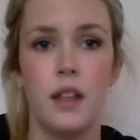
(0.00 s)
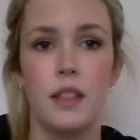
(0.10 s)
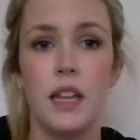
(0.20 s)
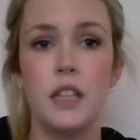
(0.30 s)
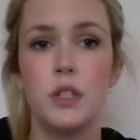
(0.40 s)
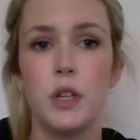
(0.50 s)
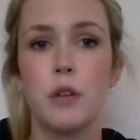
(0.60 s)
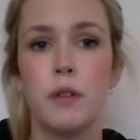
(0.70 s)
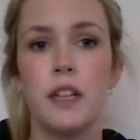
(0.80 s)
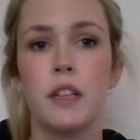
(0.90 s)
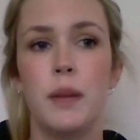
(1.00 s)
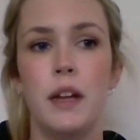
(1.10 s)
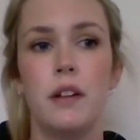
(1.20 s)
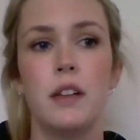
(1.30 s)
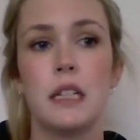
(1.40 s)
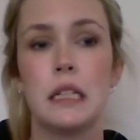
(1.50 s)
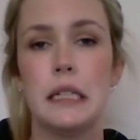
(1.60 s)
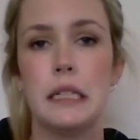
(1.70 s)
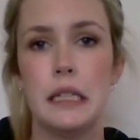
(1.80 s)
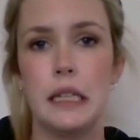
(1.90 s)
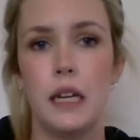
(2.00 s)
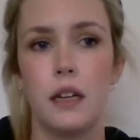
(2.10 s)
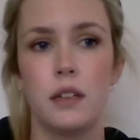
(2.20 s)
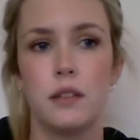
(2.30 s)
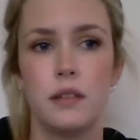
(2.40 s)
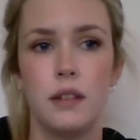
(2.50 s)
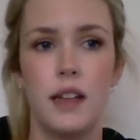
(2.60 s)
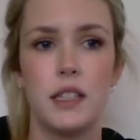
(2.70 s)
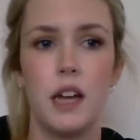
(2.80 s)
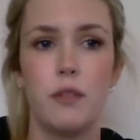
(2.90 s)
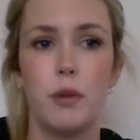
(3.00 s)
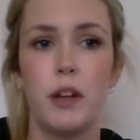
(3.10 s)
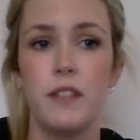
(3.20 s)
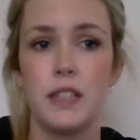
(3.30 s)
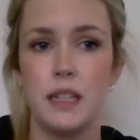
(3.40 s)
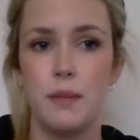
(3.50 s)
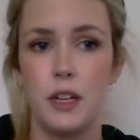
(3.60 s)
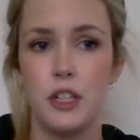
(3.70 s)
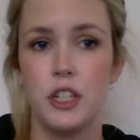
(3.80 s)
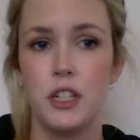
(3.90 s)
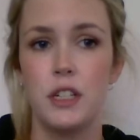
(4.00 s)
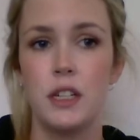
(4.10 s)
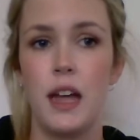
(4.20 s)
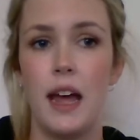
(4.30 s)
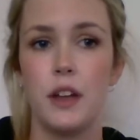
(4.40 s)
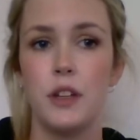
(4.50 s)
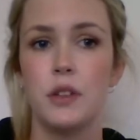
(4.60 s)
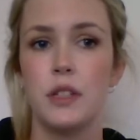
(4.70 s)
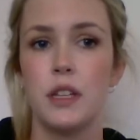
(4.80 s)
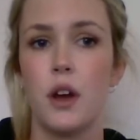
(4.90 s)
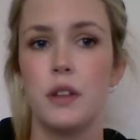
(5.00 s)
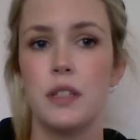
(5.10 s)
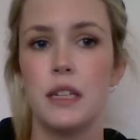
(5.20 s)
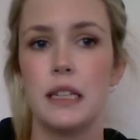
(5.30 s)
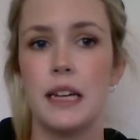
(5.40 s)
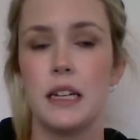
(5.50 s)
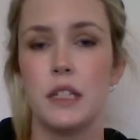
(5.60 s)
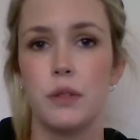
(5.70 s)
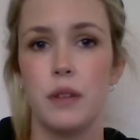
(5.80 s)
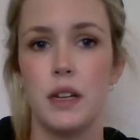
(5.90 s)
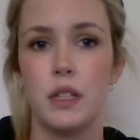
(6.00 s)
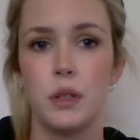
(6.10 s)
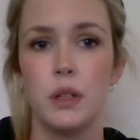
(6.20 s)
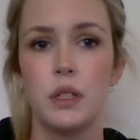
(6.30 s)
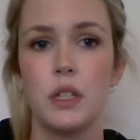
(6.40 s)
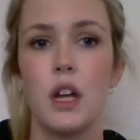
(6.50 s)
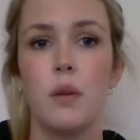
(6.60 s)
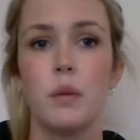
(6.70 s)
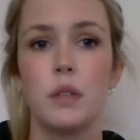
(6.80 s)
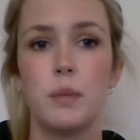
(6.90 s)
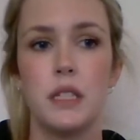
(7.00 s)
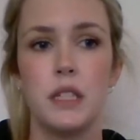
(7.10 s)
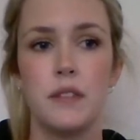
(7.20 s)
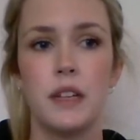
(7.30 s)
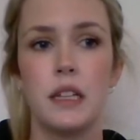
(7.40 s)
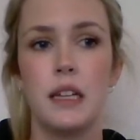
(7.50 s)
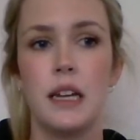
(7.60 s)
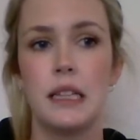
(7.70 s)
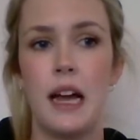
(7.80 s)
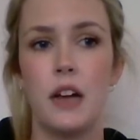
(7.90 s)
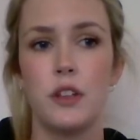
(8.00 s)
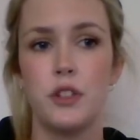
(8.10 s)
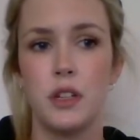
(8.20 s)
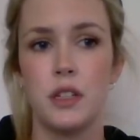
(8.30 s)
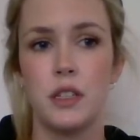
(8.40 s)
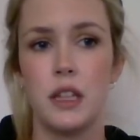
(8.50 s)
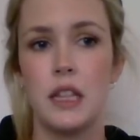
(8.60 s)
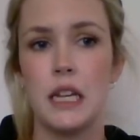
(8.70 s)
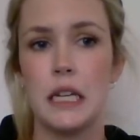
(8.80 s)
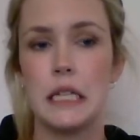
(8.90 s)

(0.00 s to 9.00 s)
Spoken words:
These two curriculum areas clearly link. As I previously mentioned, how using Hosier Lane as a resource will specifically allow students to think